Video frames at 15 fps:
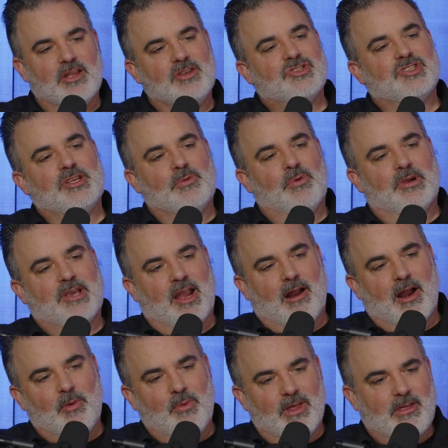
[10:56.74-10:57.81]
that she will
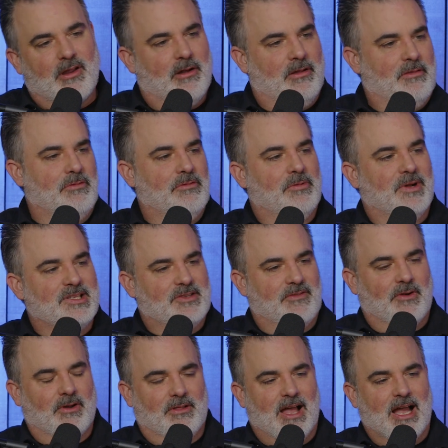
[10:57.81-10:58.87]
carry with her through the rest
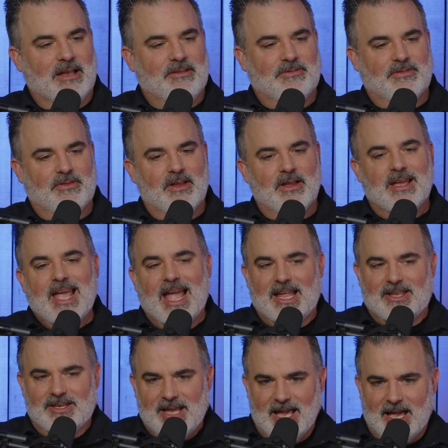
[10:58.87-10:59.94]
of her life,
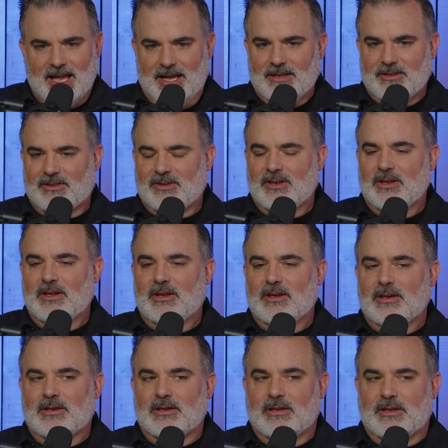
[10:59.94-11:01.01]
and yet
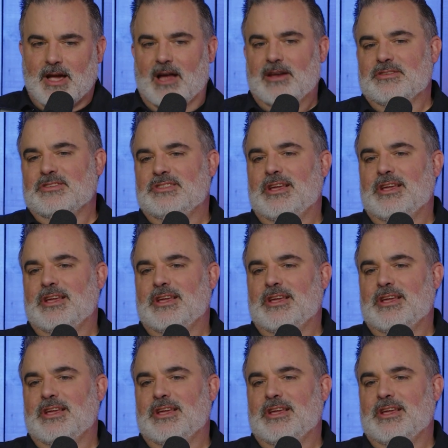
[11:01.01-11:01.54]
God has